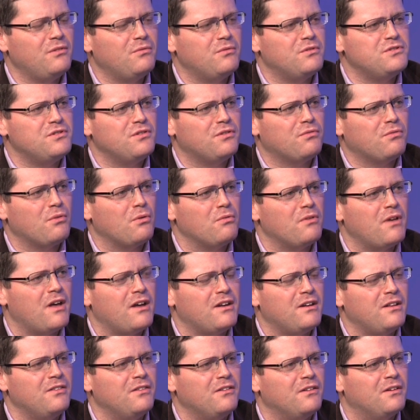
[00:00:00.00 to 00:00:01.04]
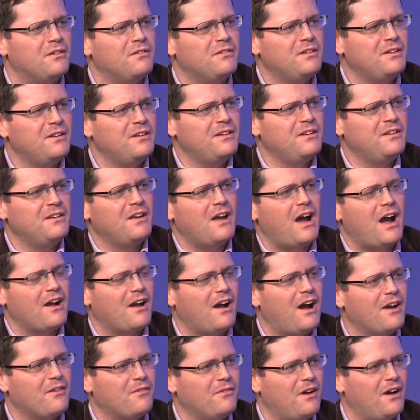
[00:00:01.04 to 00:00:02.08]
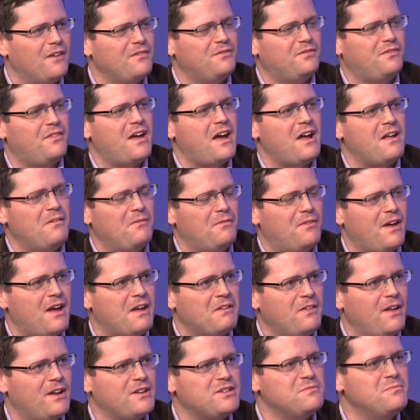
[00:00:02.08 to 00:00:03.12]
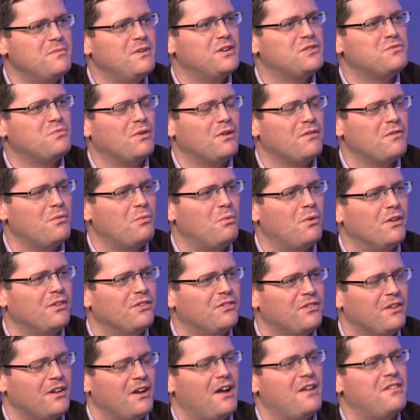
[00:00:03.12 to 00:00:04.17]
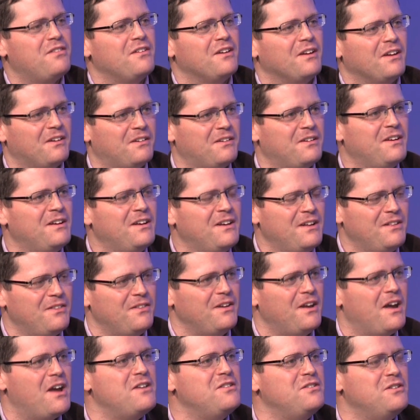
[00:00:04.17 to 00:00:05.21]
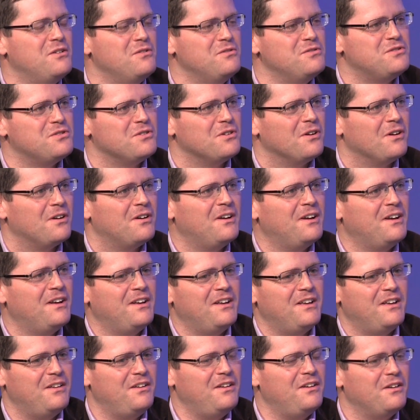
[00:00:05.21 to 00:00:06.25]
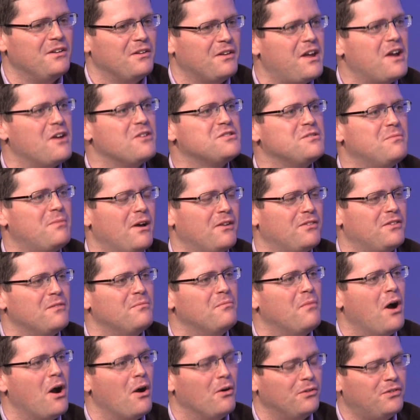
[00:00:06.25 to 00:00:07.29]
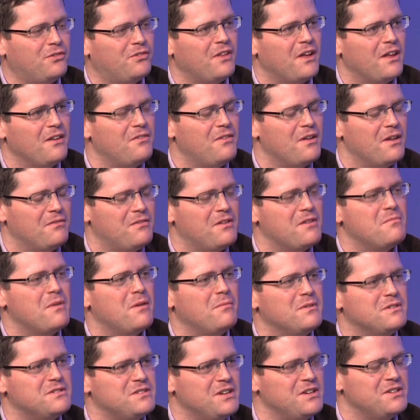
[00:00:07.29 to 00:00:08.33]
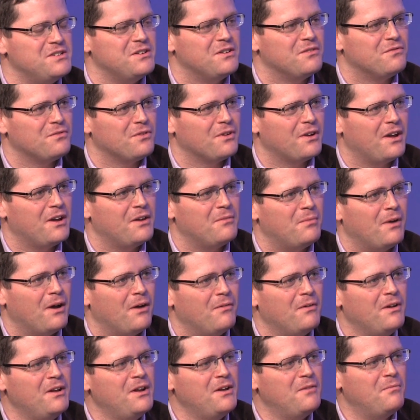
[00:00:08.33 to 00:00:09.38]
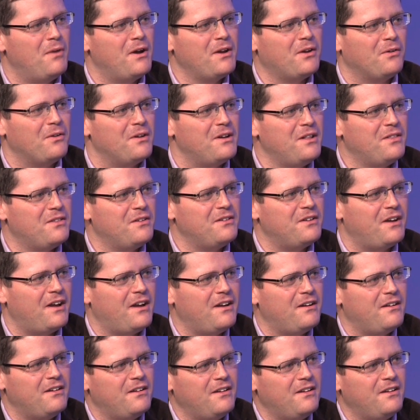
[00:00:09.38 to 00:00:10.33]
Would you throw that in the? That to me is one of the ones that I think the end user cares about the most. That maybe is easy to forget about. Michael, anything to add?